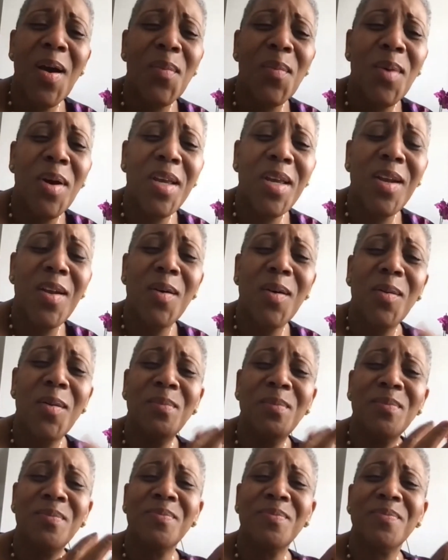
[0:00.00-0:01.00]
But you
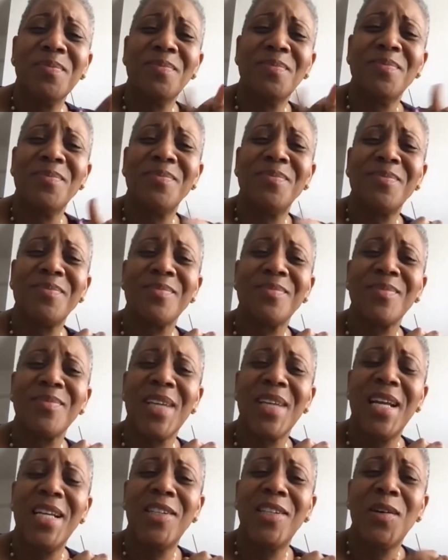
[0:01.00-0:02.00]
know,
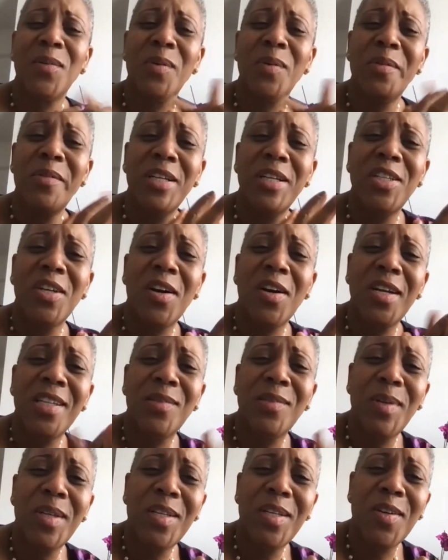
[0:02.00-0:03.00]
and so we rejoice
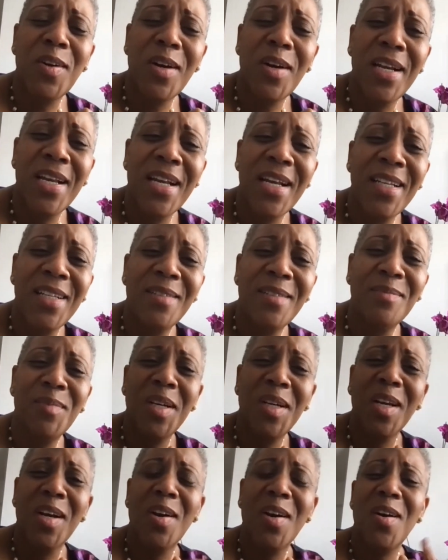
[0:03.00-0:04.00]
with Jordan, but
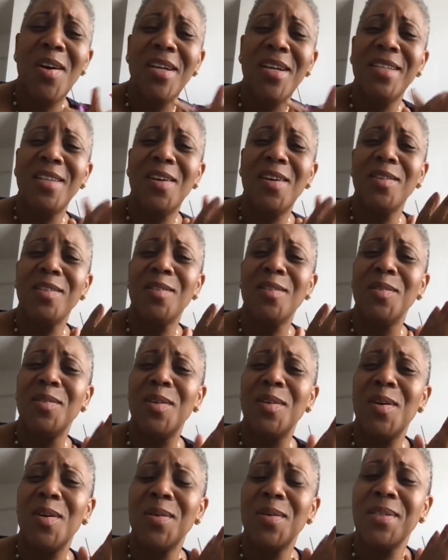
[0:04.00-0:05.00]
the call is also
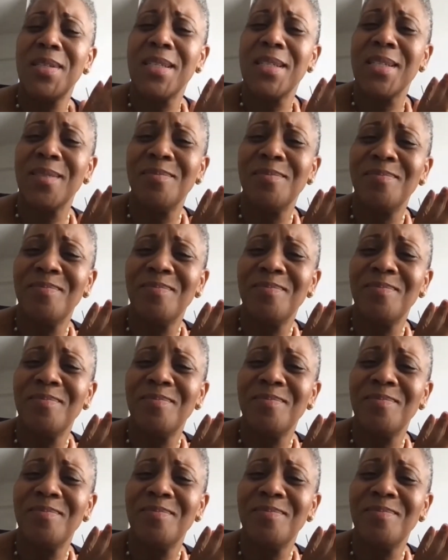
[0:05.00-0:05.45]
to us.